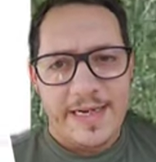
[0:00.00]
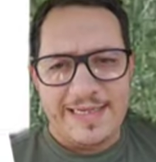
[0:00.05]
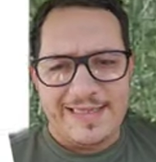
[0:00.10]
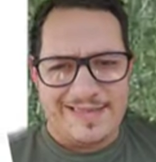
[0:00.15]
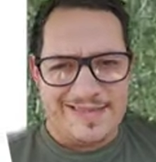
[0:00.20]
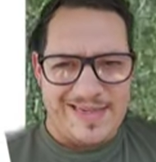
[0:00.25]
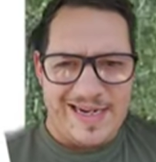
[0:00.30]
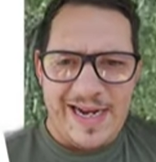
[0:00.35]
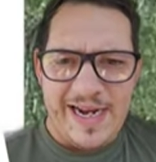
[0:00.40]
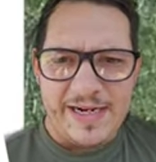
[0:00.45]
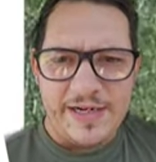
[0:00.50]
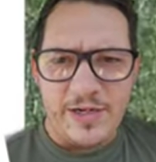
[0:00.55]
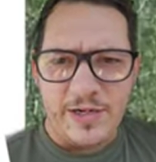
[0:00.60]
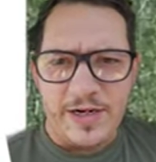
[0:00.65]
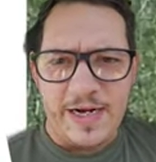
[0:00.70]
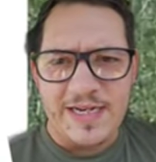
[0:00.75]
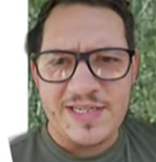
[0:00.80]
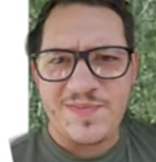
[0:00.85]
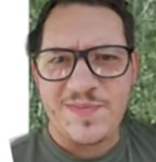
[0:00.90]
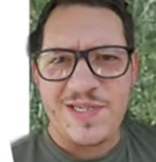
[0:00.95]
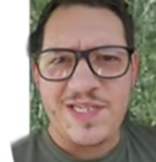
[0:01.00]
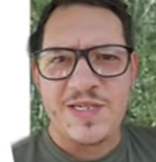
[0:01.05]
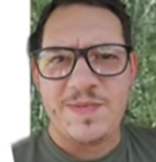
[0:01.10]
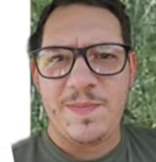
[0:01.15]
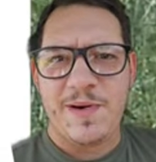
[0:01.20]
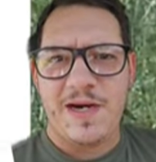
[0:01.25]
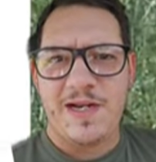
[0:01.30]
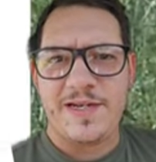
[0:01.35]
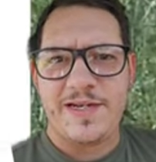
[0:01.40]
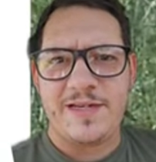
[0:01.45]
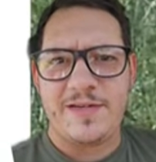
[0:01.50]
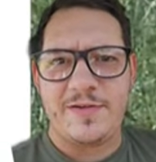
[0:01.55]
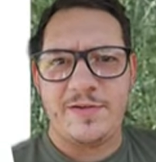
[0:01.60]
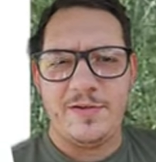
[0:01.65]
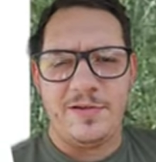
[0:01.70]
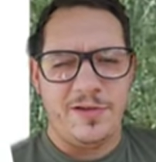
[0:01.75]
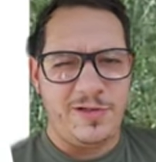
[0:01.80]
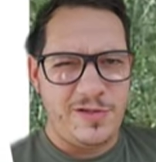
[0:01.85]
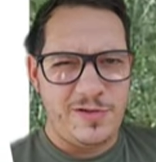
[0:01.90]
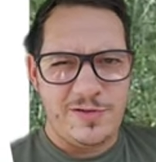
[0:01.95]
A tiger has been spotted
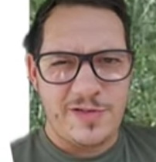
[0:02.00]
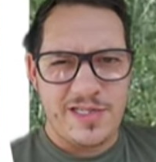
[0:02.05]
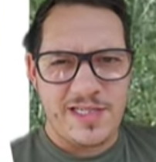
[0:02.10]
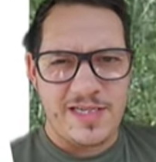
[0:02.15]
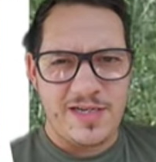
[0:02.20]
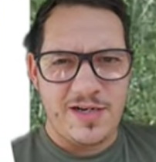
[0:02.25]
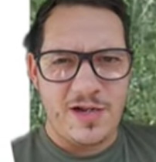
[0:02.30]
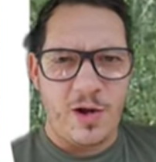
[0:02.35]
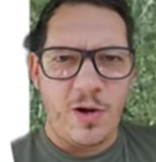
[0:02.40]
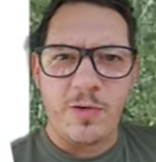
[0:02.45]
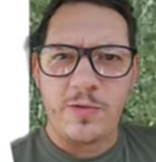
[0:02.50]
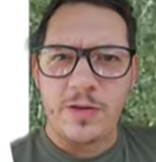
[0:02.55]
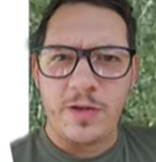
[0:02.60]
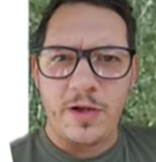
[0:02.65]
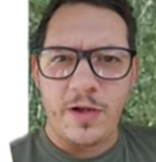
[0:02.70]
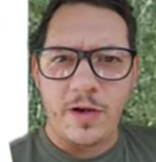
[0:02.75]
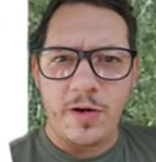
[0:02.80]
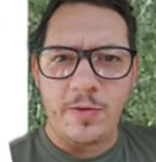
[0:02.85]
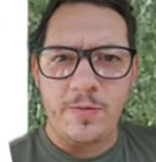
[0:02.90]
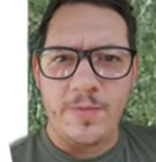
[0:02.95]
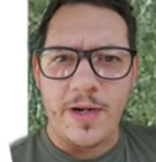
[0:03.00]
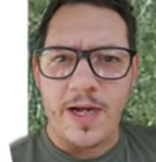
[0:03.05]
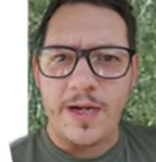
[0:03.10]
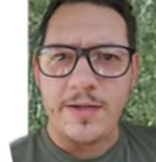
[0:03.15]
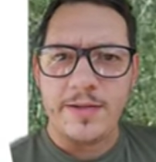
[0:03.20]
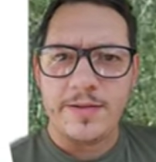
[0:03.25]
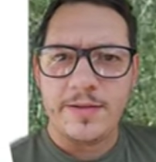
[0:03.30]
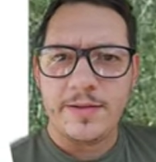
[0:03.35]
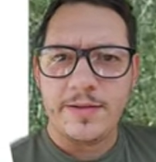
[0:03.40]
loose in Oklahoma.